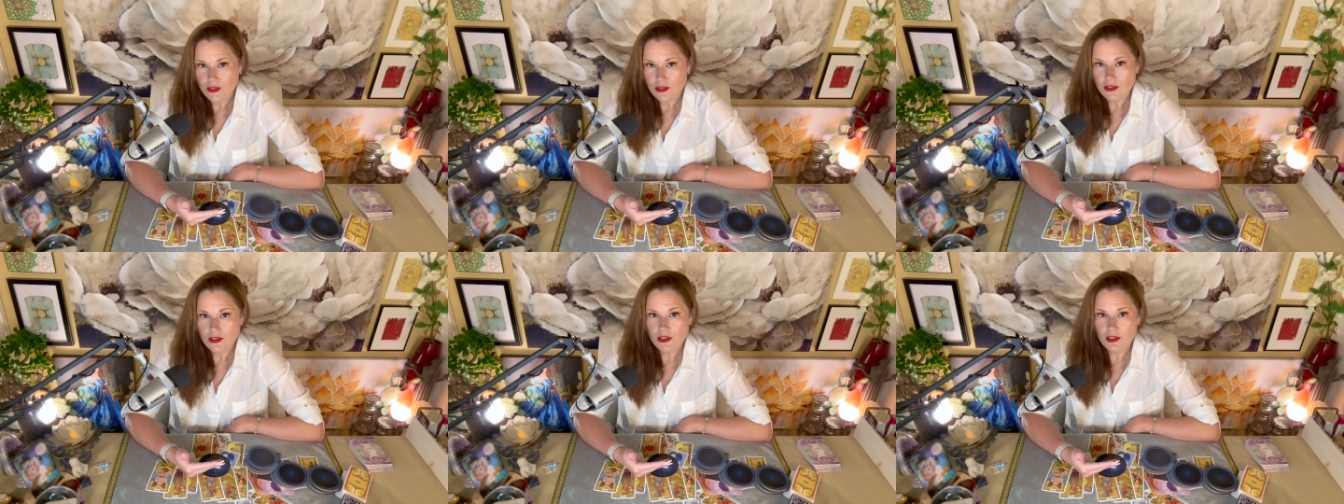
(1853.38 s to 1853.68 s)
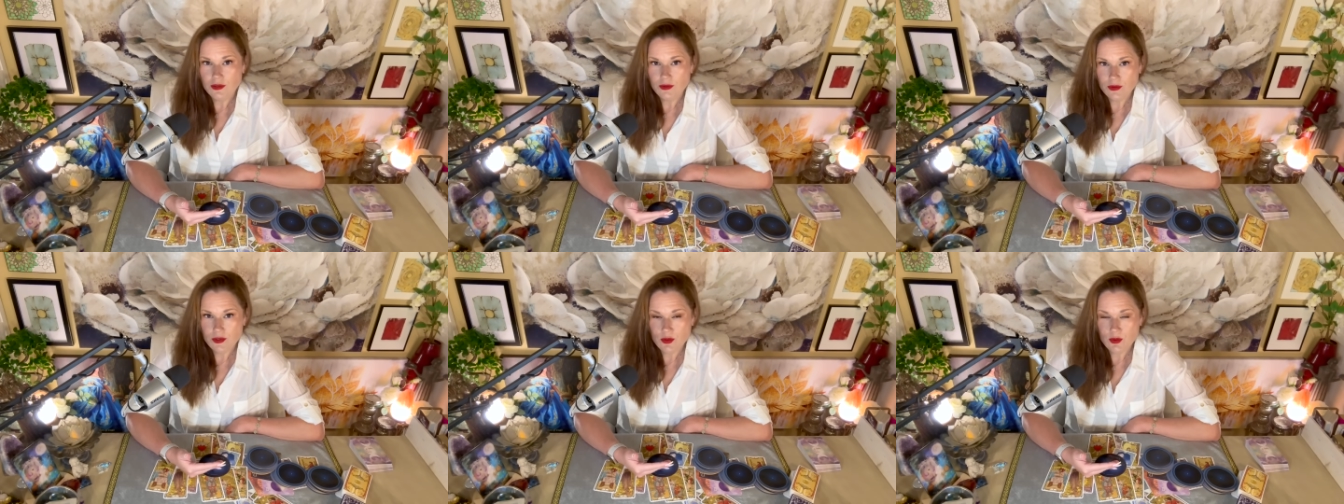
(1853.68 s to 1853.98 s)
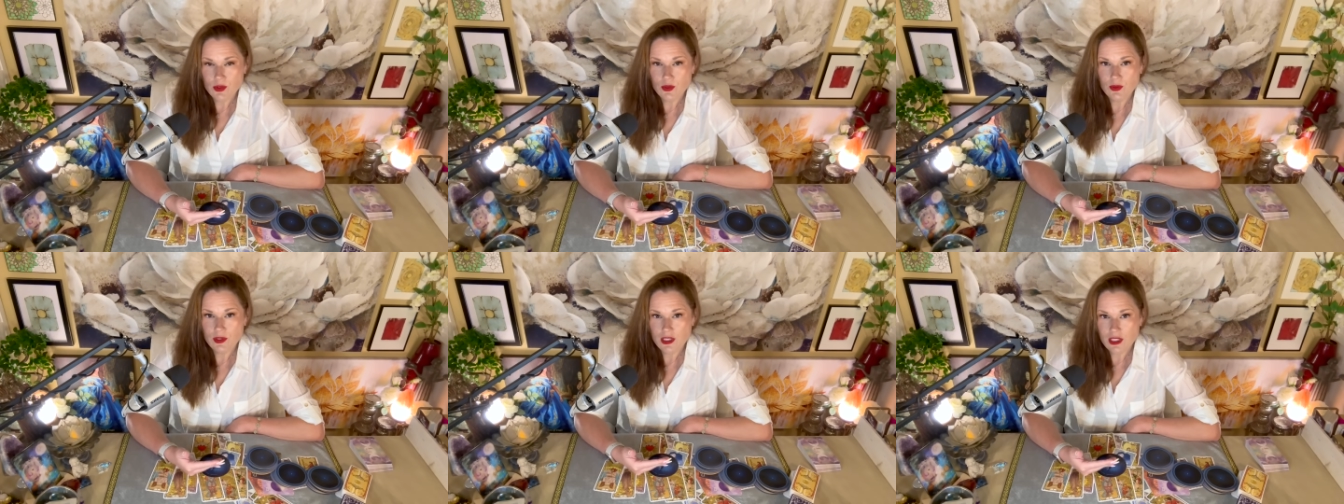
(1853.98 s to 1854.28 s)
Difference
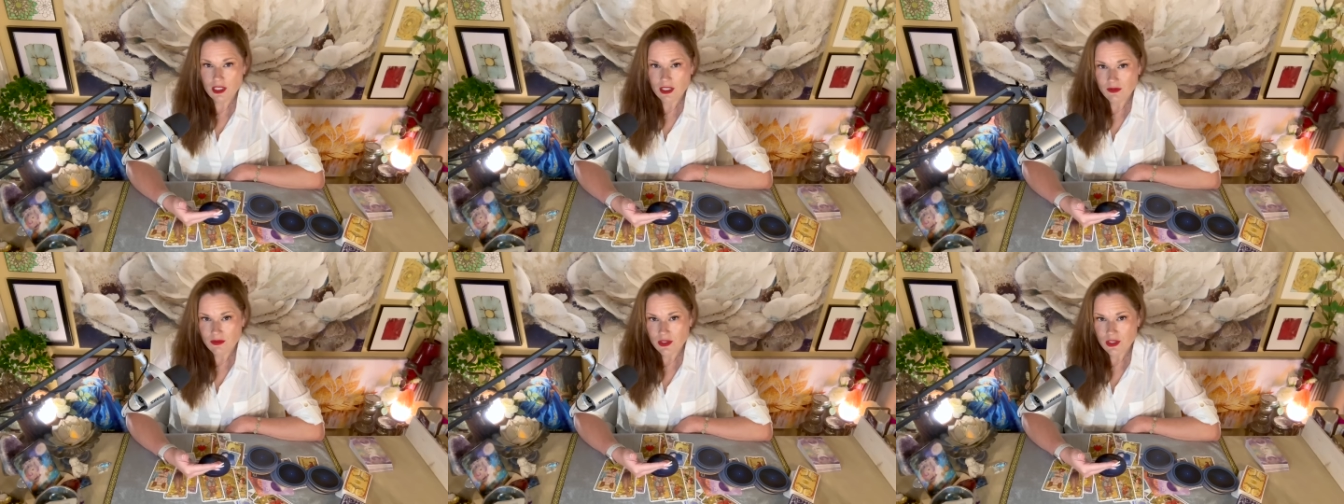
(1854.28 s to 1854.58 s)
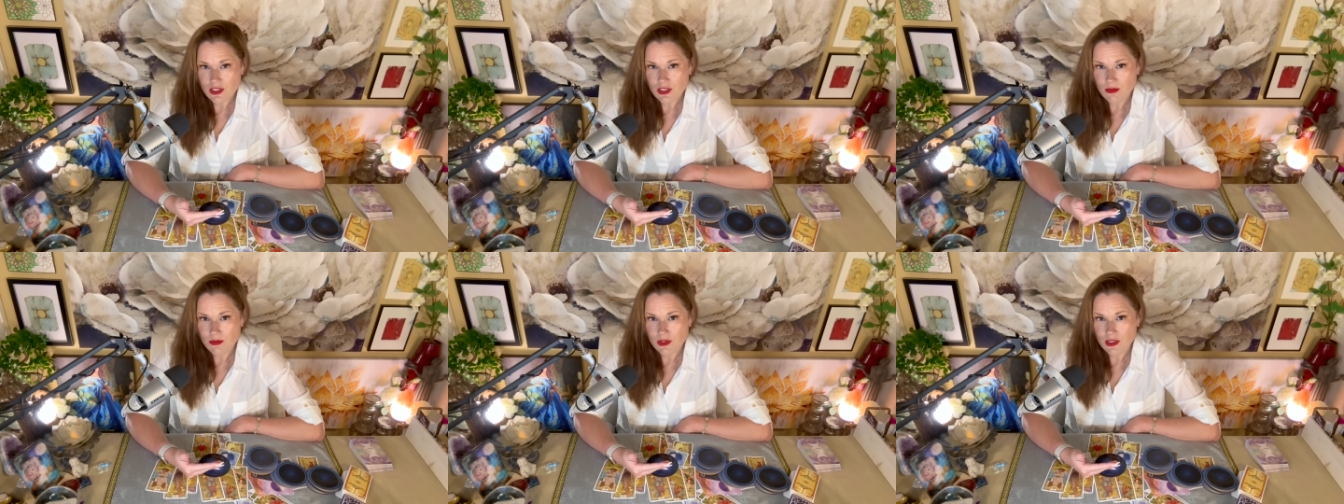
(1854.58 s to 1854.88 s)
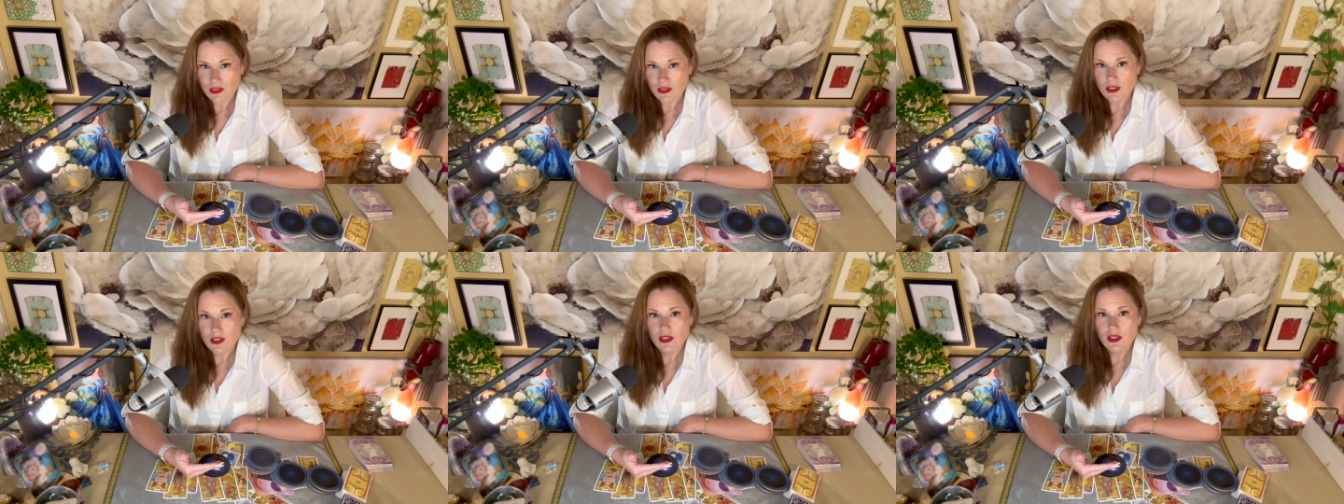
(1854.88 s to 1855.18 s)
between having
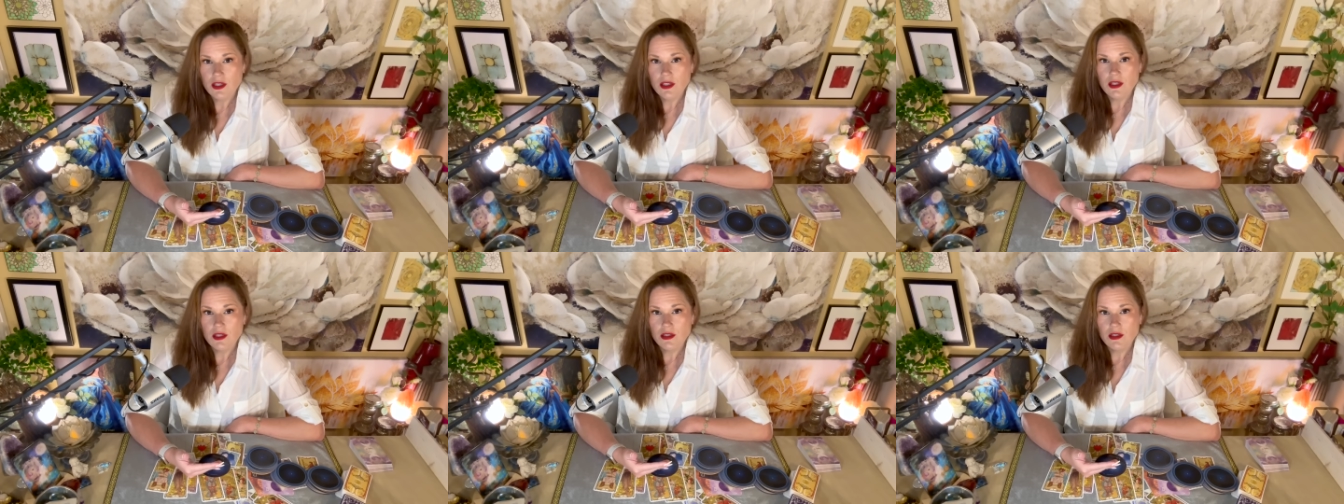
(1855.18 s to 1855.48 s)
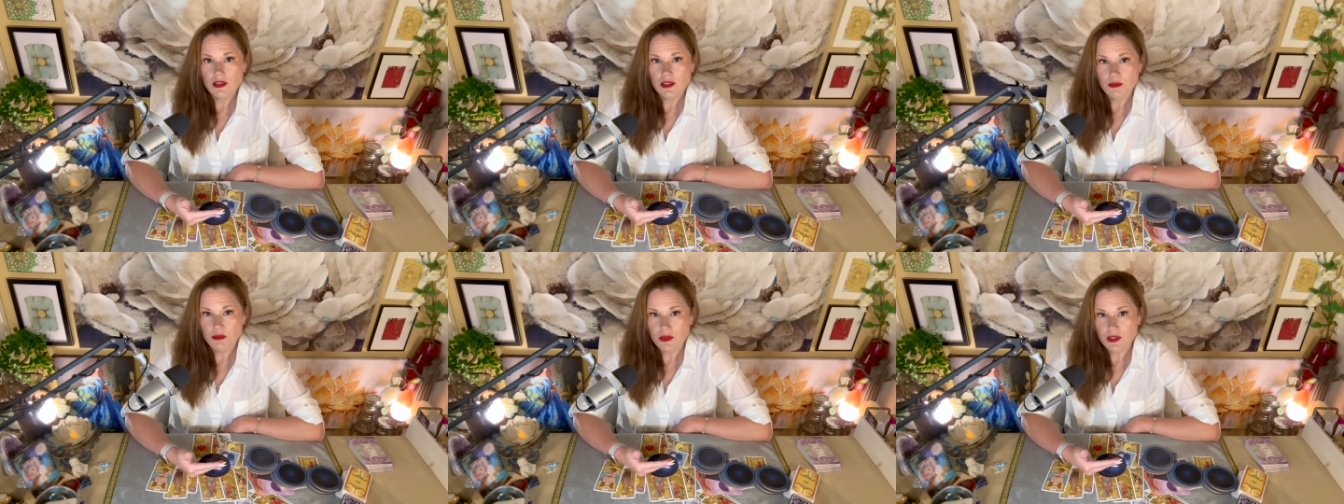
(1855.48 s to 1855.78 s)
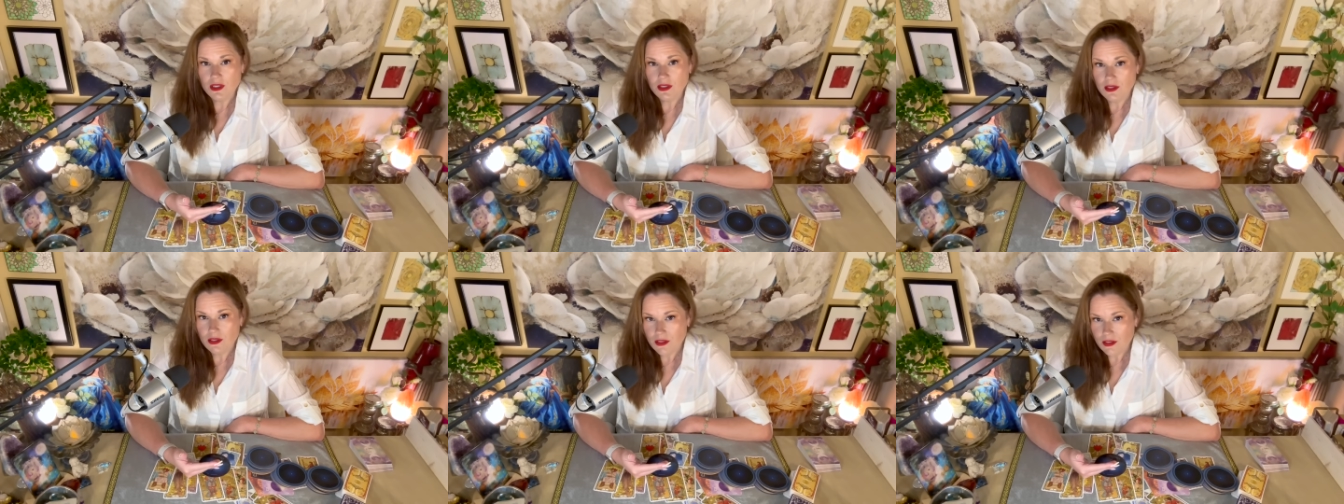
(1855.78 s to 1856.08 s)
something and
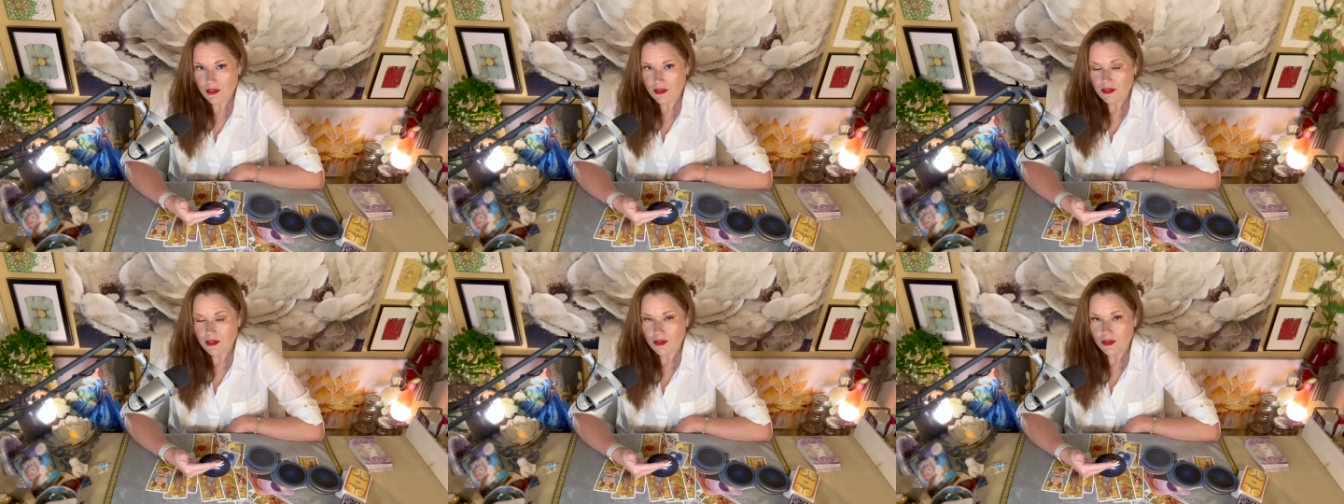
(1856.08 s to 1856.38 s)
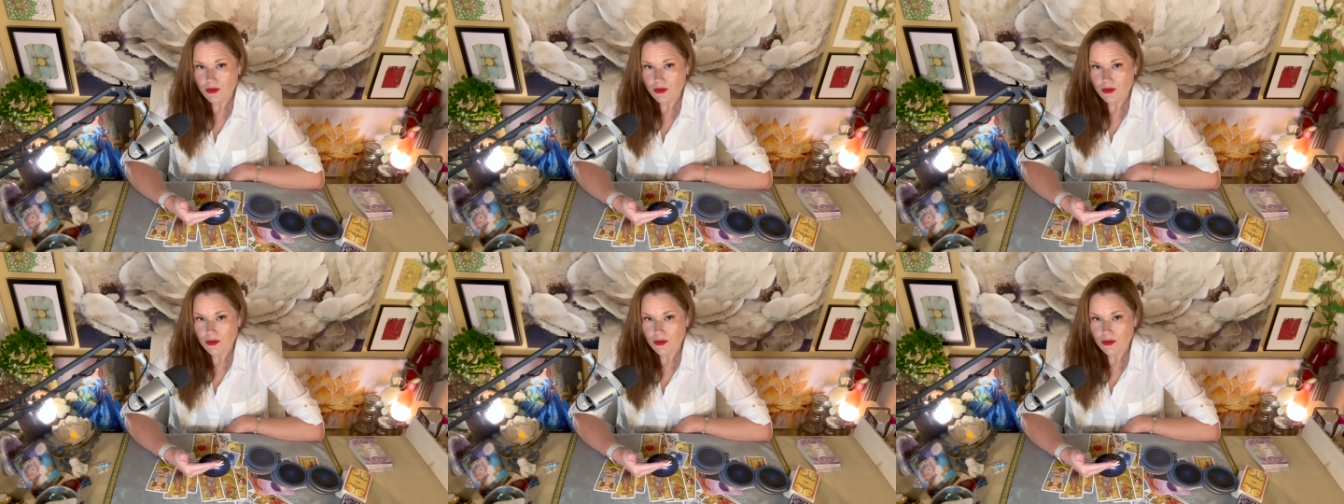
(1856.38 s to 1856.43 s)
being connected